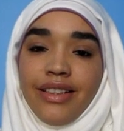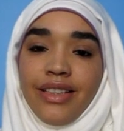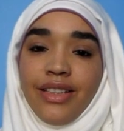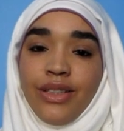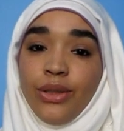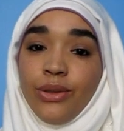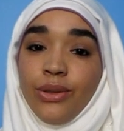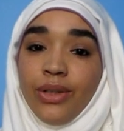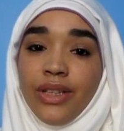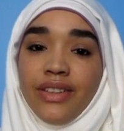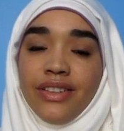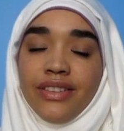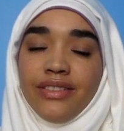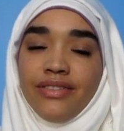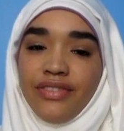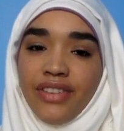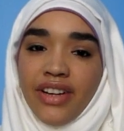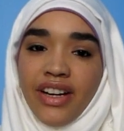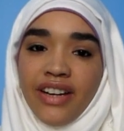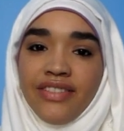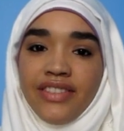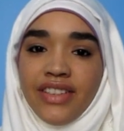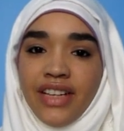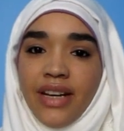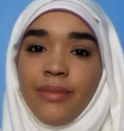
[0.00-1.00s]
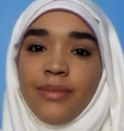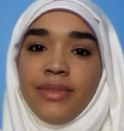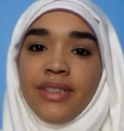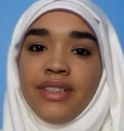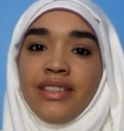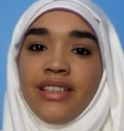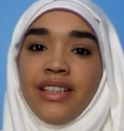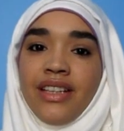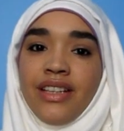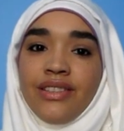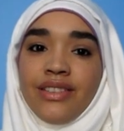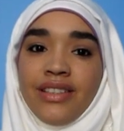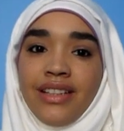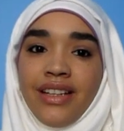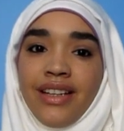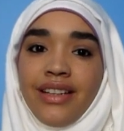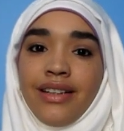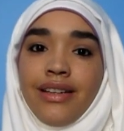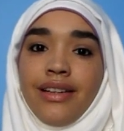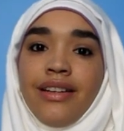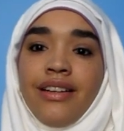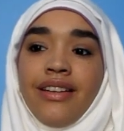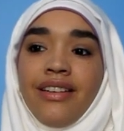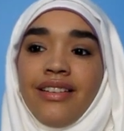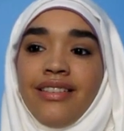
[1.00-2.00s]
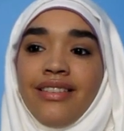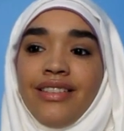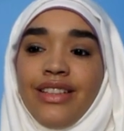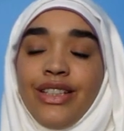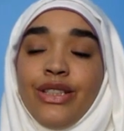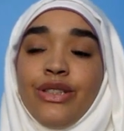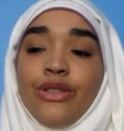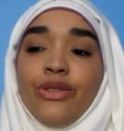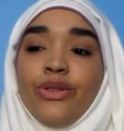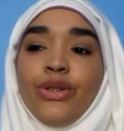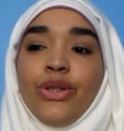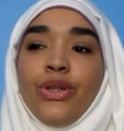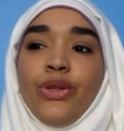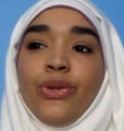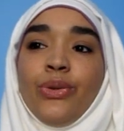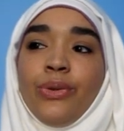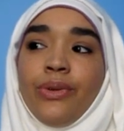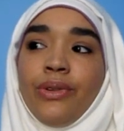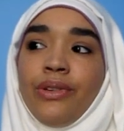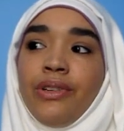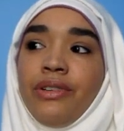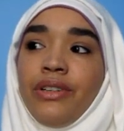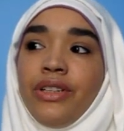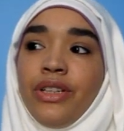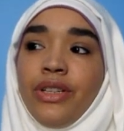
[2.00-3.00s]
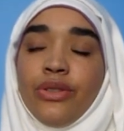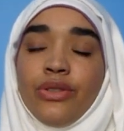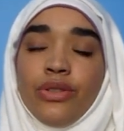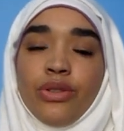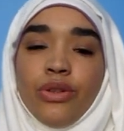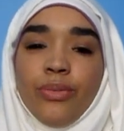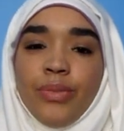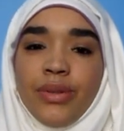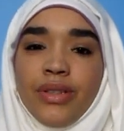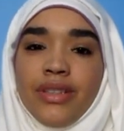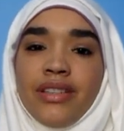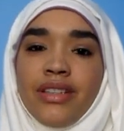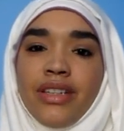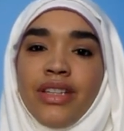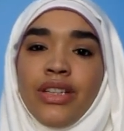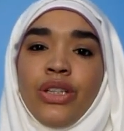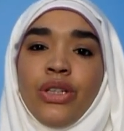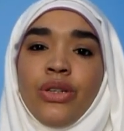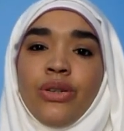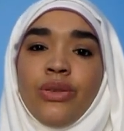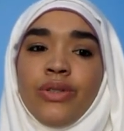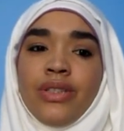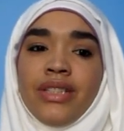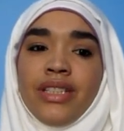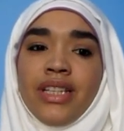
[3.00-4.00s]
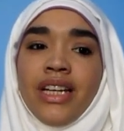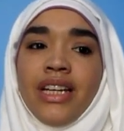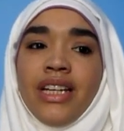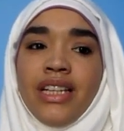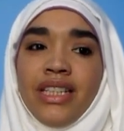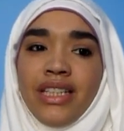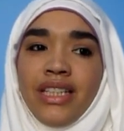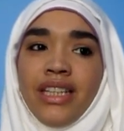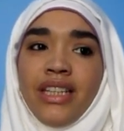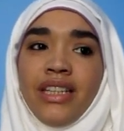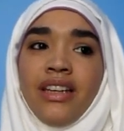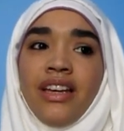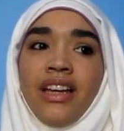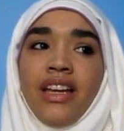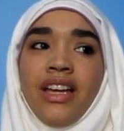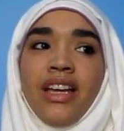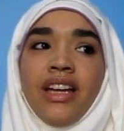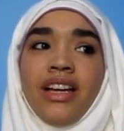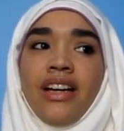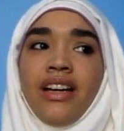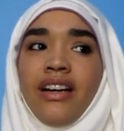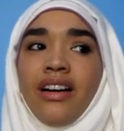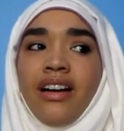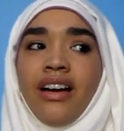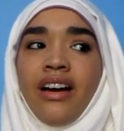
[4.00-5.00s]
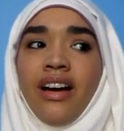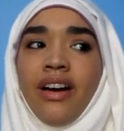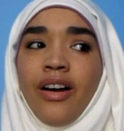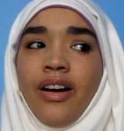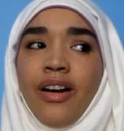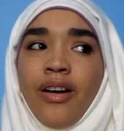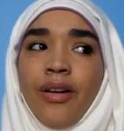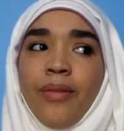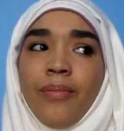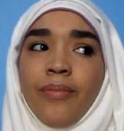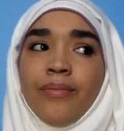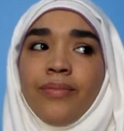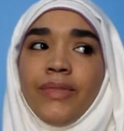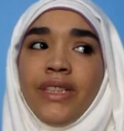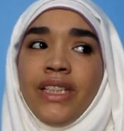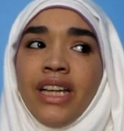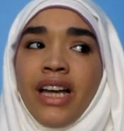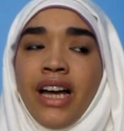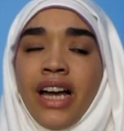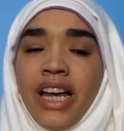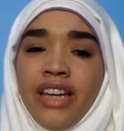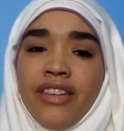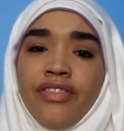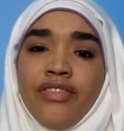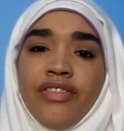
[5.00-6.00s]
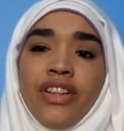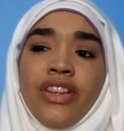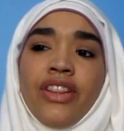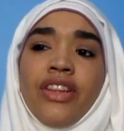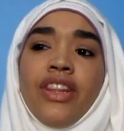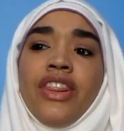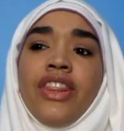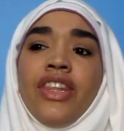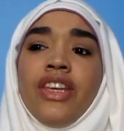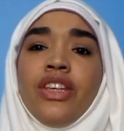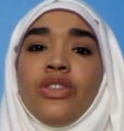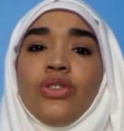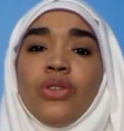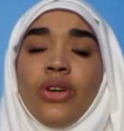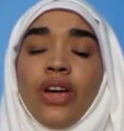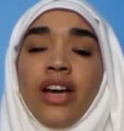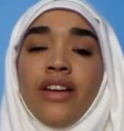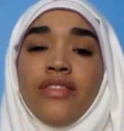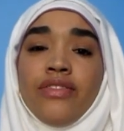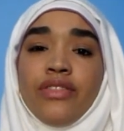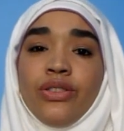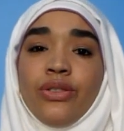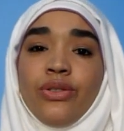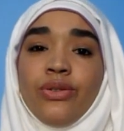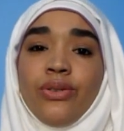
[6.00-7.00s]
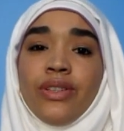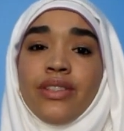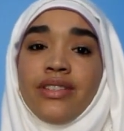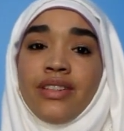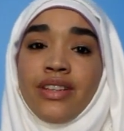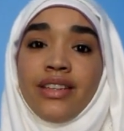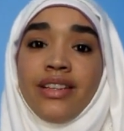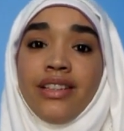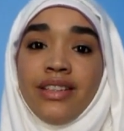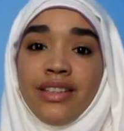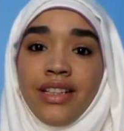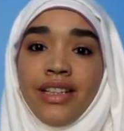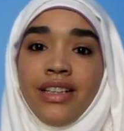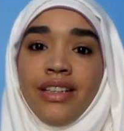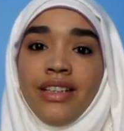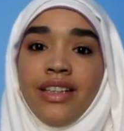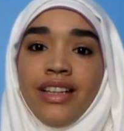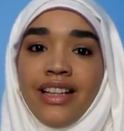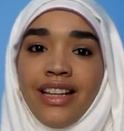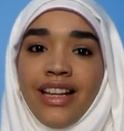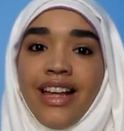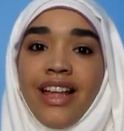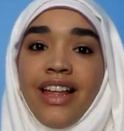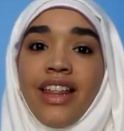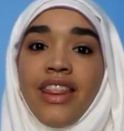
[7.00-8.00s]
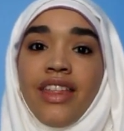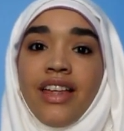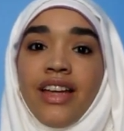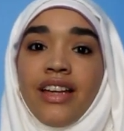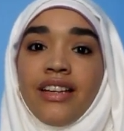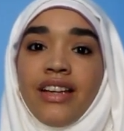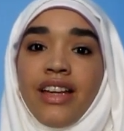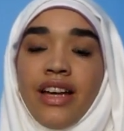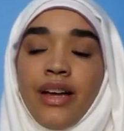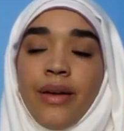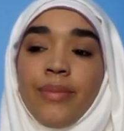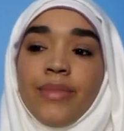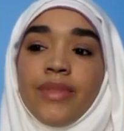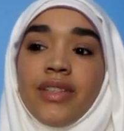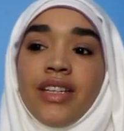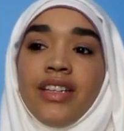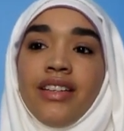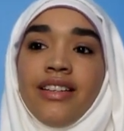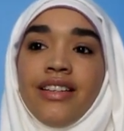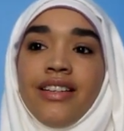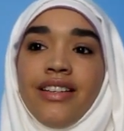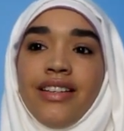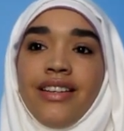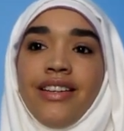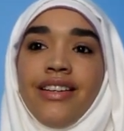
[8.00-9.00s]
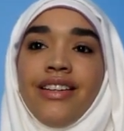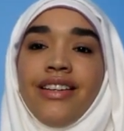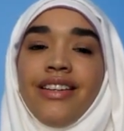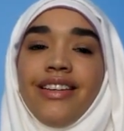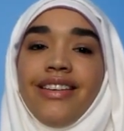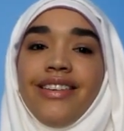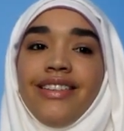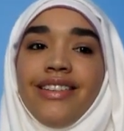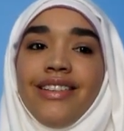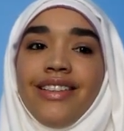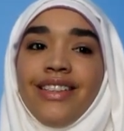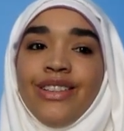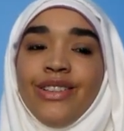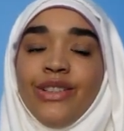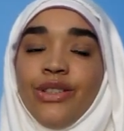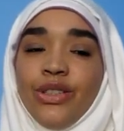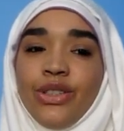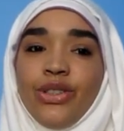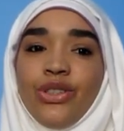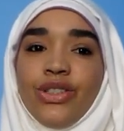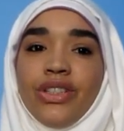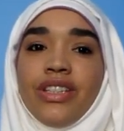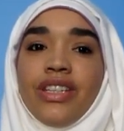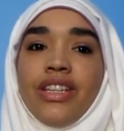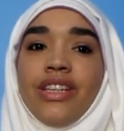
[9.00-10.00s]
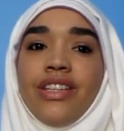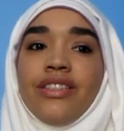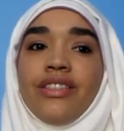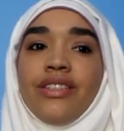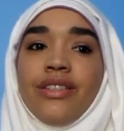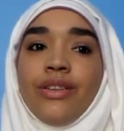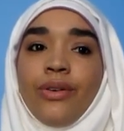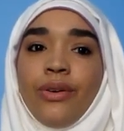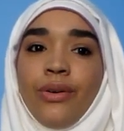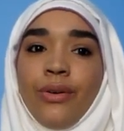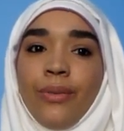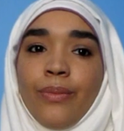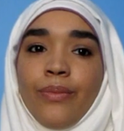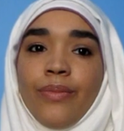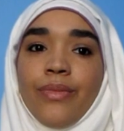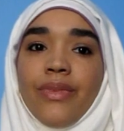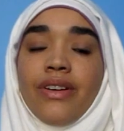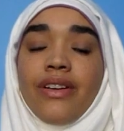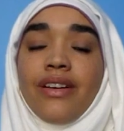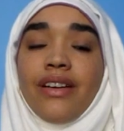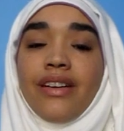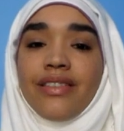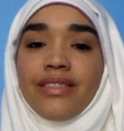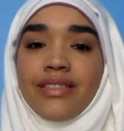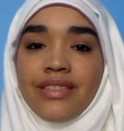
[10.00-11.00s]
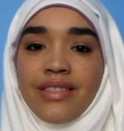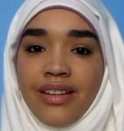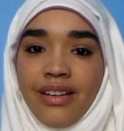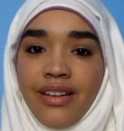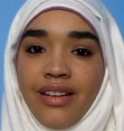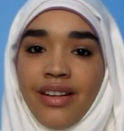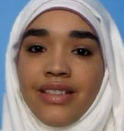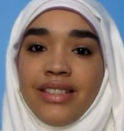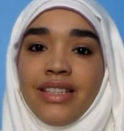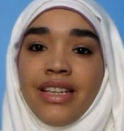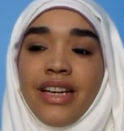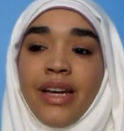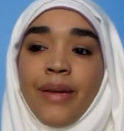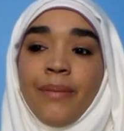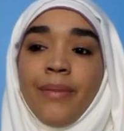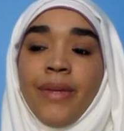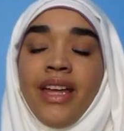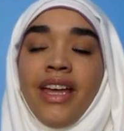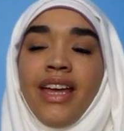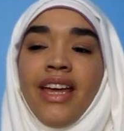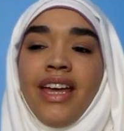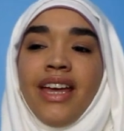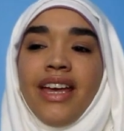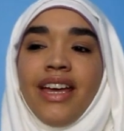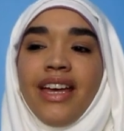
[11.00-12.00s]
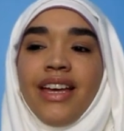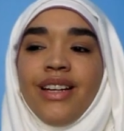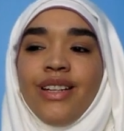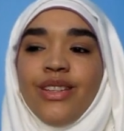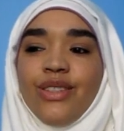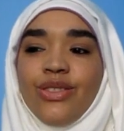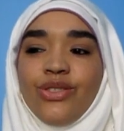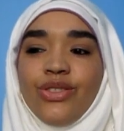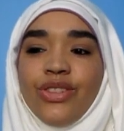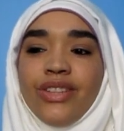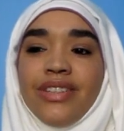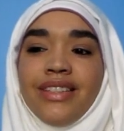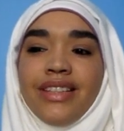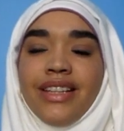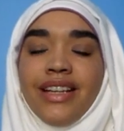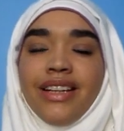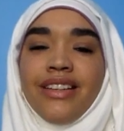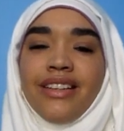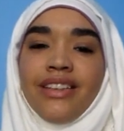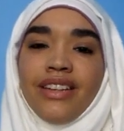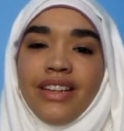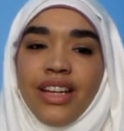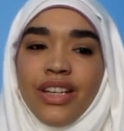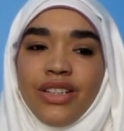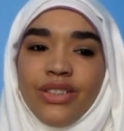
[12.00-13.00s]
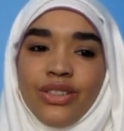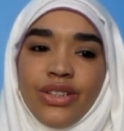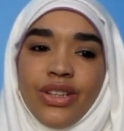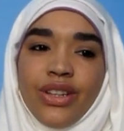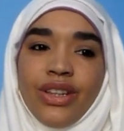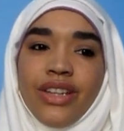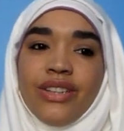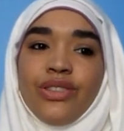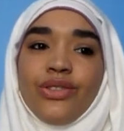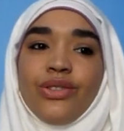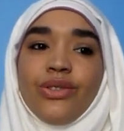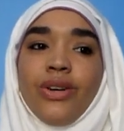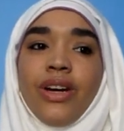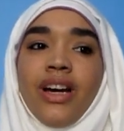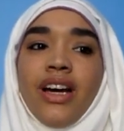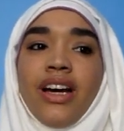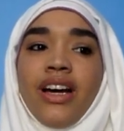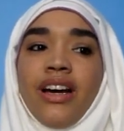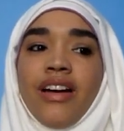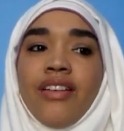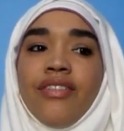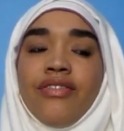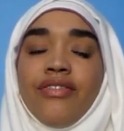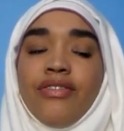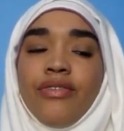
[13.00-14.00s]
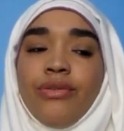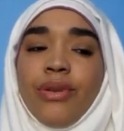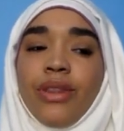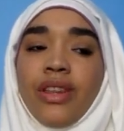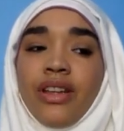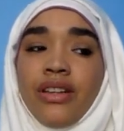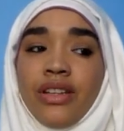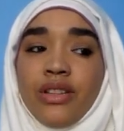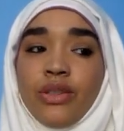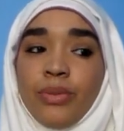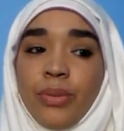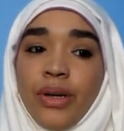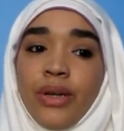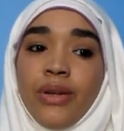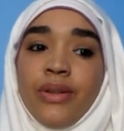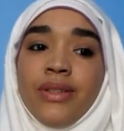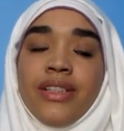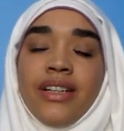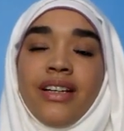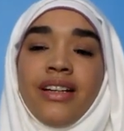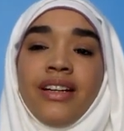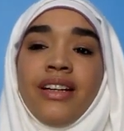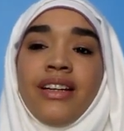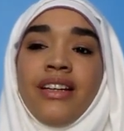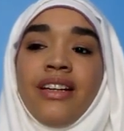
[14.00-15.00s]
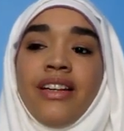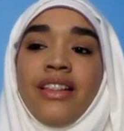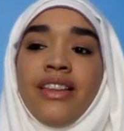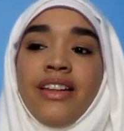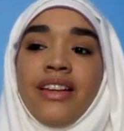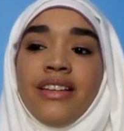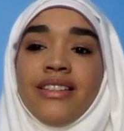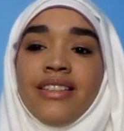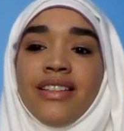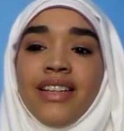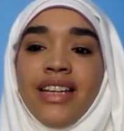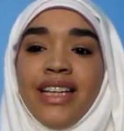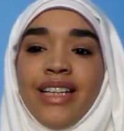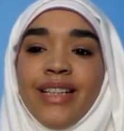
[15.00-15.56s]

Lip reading: You hear it 5 times a day. It's like, you know, you're so busy in your daily life and the things you have to do, and suddenly adhan comes, and, you know, it just hits you, oh, salah time. And it's just that connection that you have with Allah subhanahu wa ta'ala that